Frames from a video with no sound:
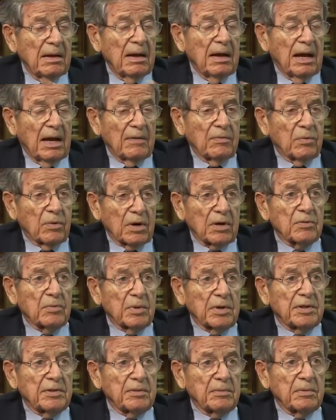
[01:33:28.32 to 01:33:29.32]
I've worked
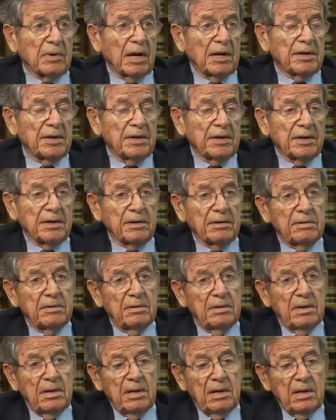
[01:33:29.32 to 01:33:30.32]
with around here.
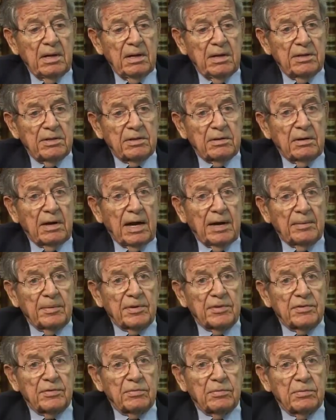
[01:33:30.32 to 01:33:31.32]
So I
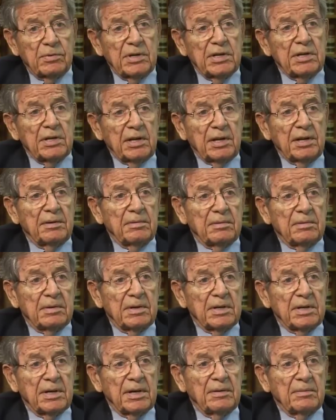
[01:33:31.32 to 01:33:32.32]
was really,
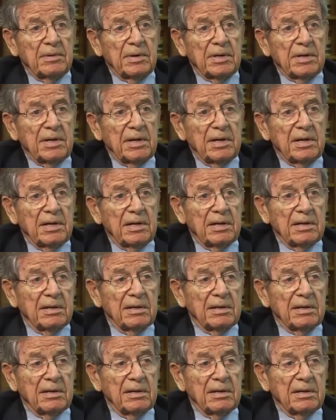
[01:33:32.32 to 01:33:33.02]
really, really